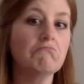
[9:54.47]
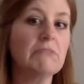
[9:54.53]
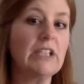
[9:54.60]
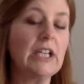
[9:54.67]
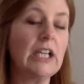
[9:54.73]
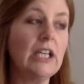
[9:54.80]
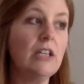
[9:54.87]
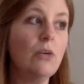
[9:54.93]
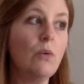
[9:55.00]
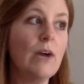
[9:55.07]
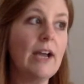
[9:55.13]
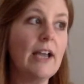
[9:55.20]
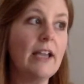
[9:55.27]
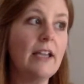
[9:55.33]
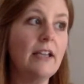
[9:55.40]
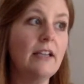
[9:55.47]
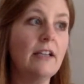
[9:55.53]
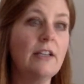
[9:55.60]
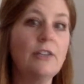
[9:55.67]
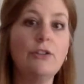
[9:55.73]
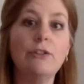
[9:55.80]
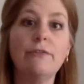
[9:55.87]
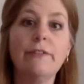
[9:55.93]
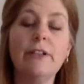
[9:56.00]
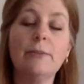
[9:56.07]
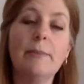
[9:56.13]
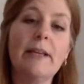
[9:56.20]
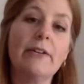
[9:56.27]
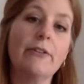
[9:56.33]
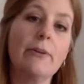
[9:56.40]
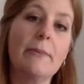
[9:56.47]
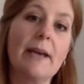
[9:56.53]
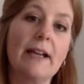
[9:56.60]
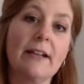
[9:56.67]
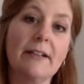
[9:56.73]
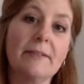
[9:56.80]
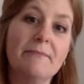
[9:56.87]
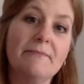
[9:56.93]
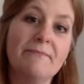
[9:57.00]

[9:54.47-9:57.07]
And either way, you'll feel better about it.